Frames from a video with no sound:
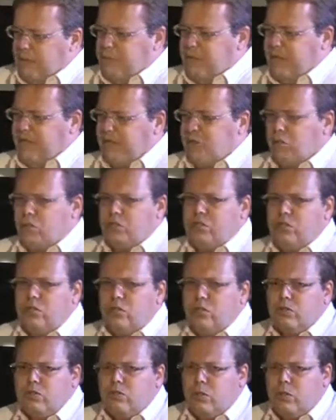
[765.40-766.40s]
But of course, you
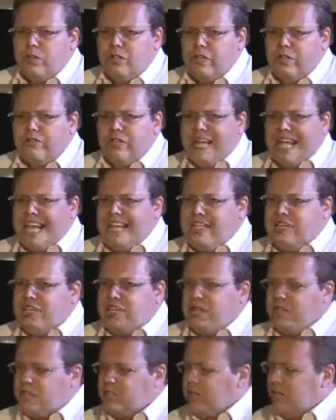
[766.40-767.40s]
always have
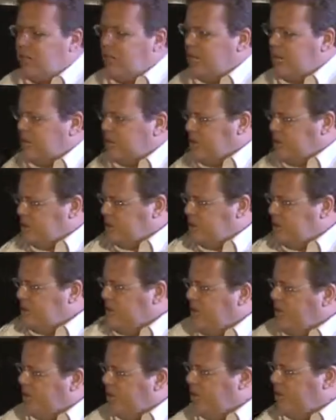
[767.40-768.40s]
naysayers. I like this
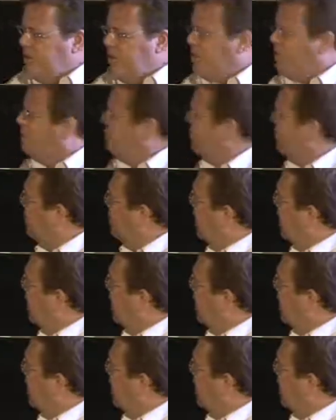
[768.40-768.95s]
graph. This is the